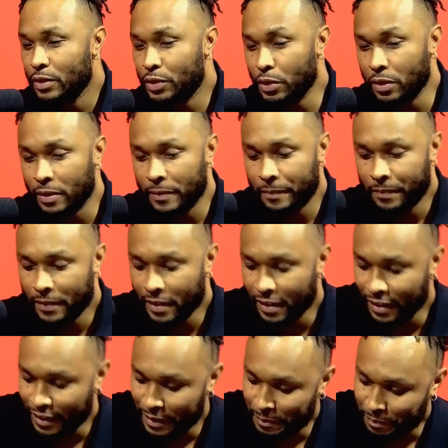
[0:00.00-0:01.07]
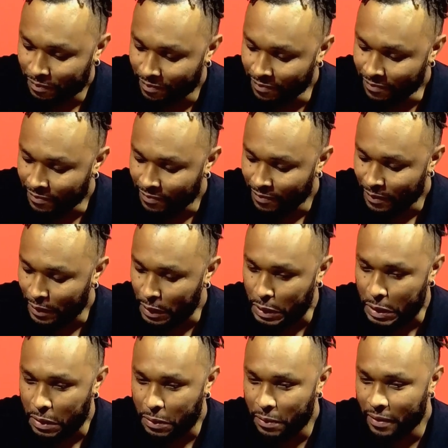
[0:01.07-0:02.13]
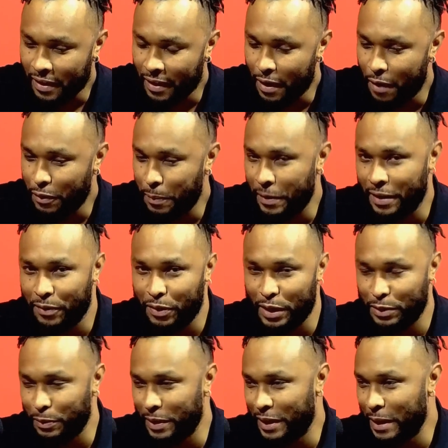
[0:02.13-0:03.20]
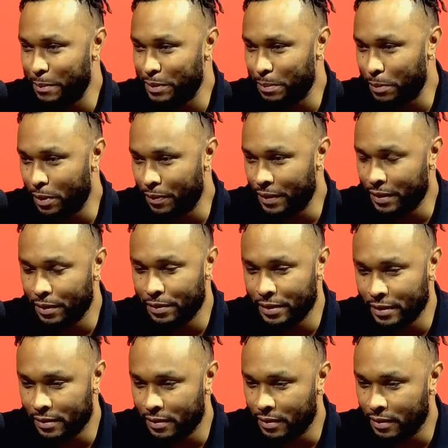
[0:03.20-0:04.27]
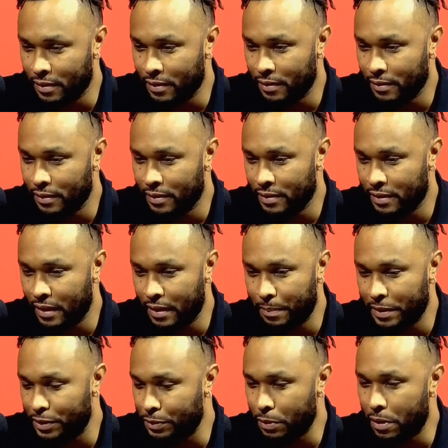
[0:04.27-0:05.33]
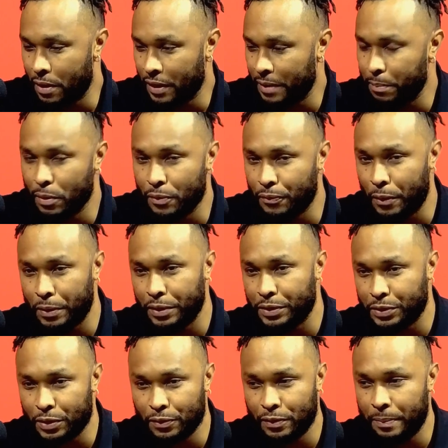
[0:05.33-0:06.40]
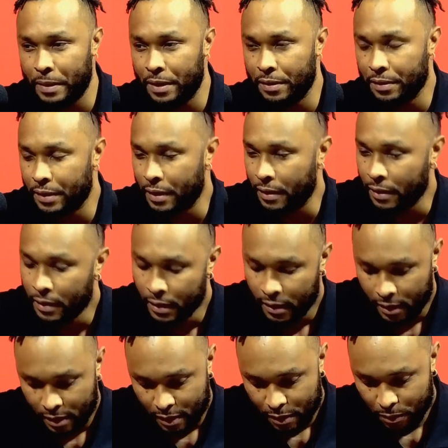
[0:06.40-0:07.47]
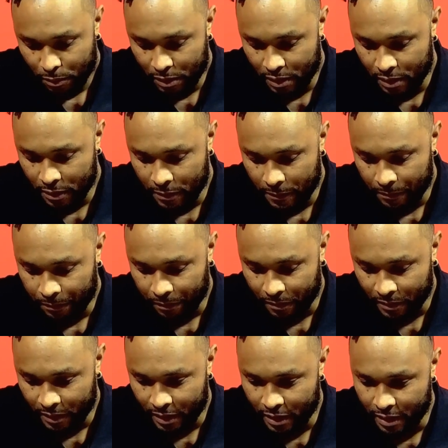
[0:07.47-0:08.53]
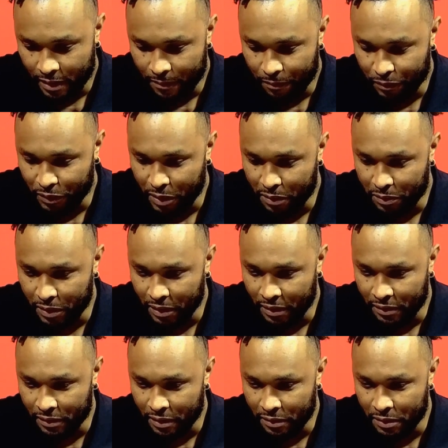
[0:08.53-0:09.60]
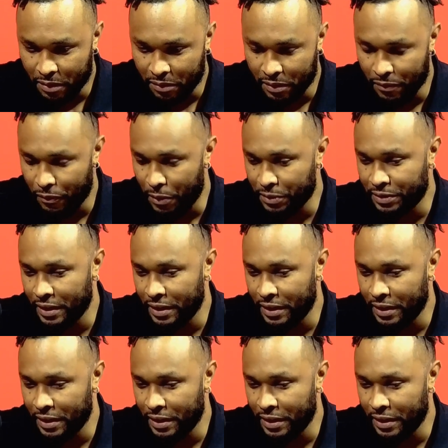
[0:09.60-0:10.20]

Sure. Everybody thinks when it comes to moving, you just got to be strong and move furniture from here to there. Well, the first